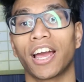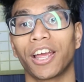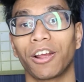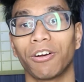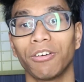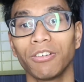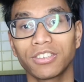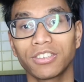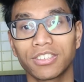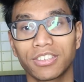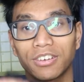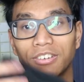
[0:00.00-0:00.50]
I
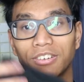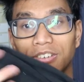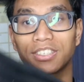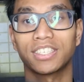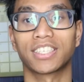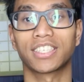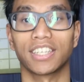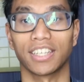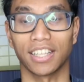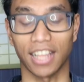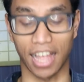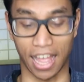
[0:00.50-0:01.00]
also
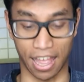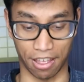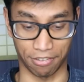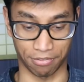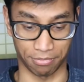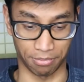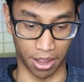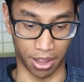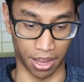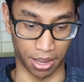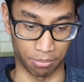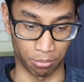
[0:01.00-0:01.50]
still have
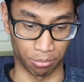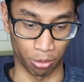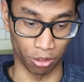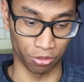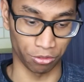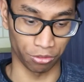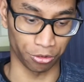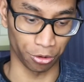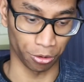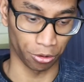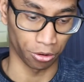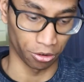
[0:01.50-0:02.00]
my
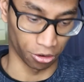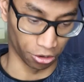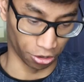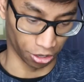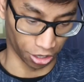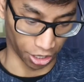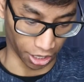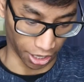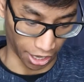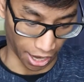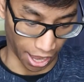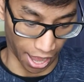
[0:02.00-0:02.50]

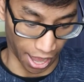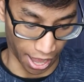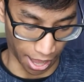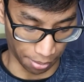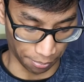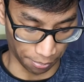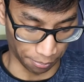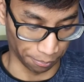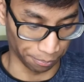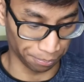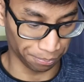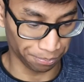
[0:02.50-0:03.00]
Mondor
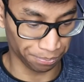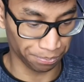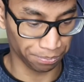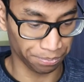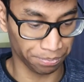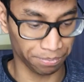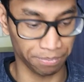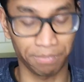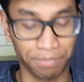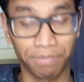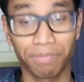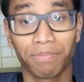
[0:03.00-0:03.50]
um,
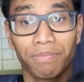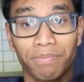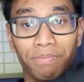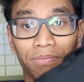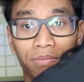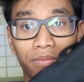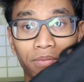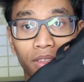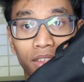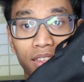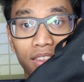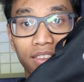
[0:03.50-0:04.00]

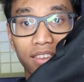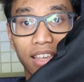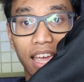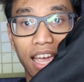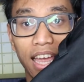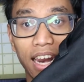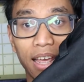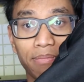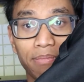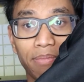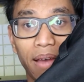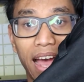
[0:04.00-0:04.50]

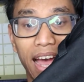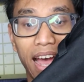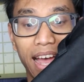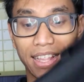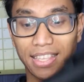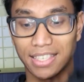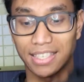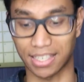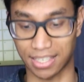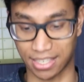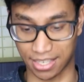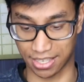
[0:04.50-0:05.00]
skating
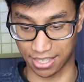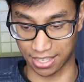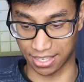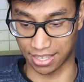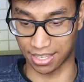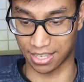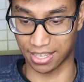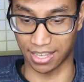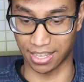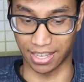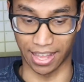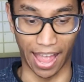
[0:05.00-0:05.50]
pants
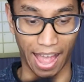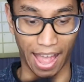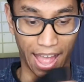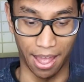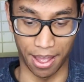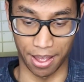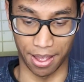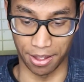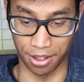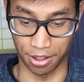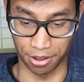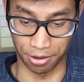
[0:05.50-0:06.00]
that
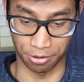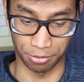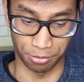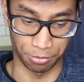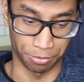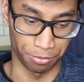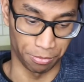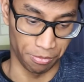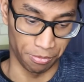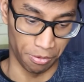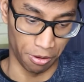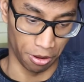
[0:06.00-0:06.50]

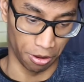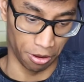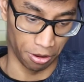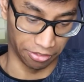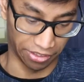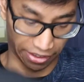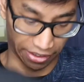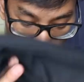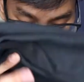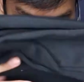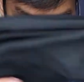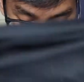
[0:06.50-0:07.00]
were
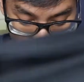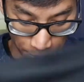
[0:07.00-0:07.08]
that I